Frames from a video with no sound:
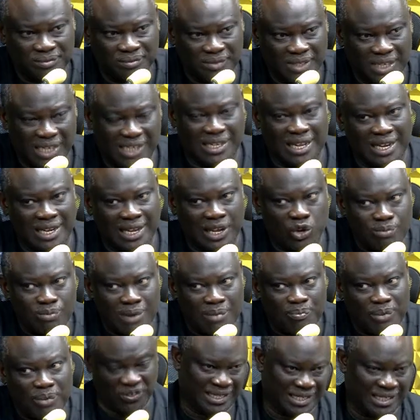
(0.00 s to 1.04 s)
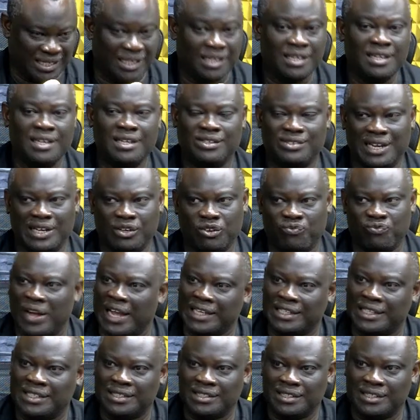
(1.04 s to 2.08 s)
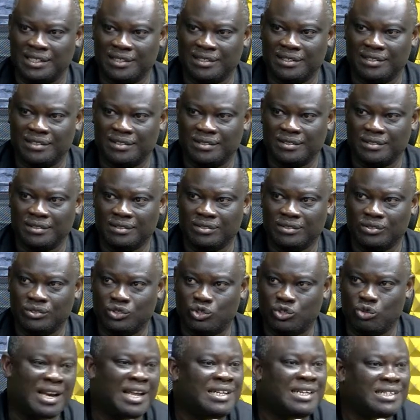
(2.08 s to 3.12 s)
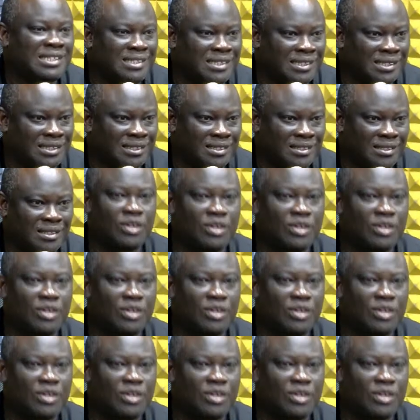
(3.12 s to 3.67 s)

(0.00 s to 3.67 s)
It's like a human being trying to fight super entities.